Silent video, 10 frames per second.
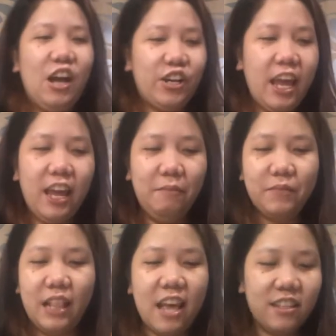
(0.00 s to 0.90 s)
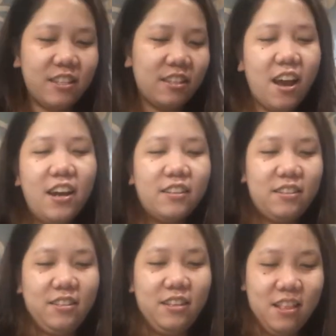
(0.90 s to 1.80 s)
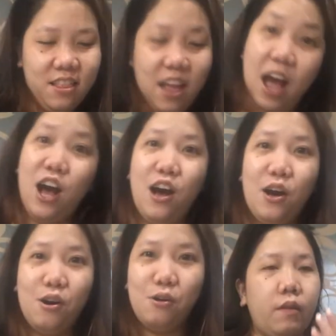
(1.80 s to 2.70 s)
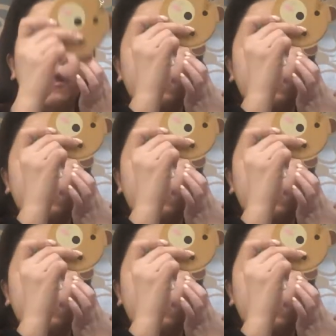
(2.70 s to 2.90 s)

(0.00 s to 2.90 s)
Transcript: Okay, let's start now.